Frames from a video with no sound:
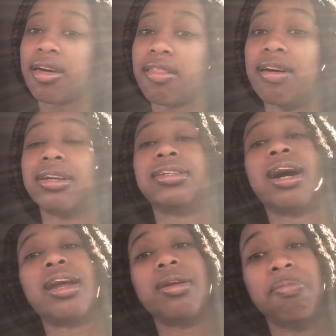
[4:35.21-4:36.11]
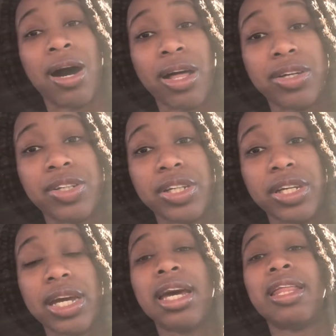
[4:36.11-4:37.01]
That's not an apology,
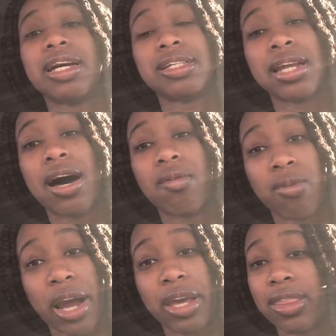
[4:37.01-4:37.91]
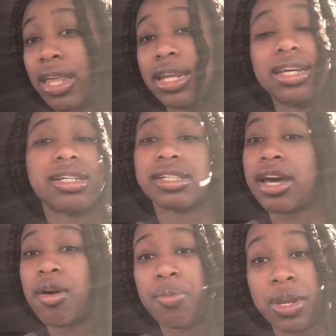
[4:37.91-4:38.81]
and that's not right. That doesn't
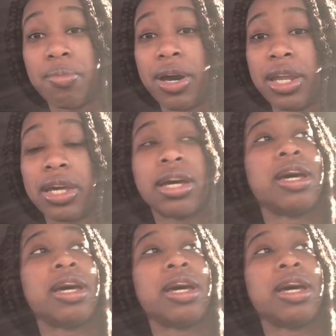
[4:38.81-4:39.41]
help anybody.